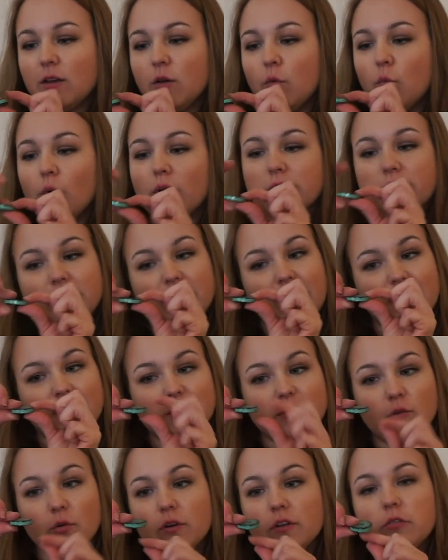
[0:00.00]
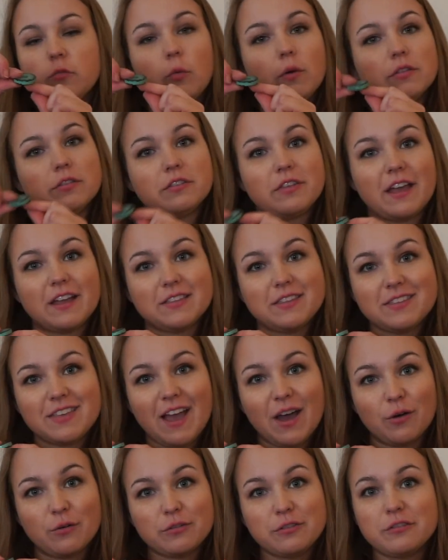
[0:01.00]
One side's north, one side's
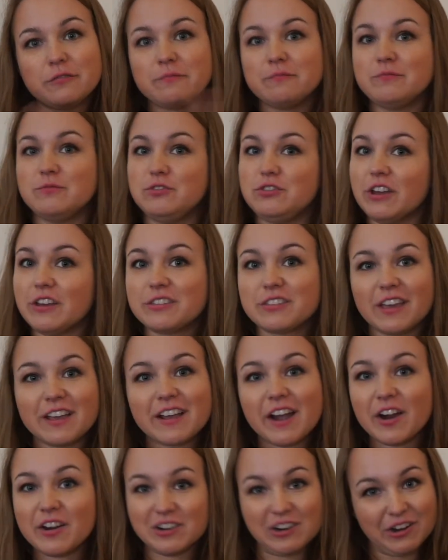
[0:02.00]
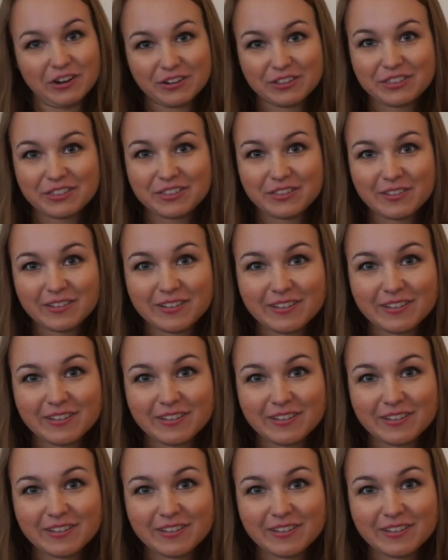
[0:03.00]
south, just like our Earth.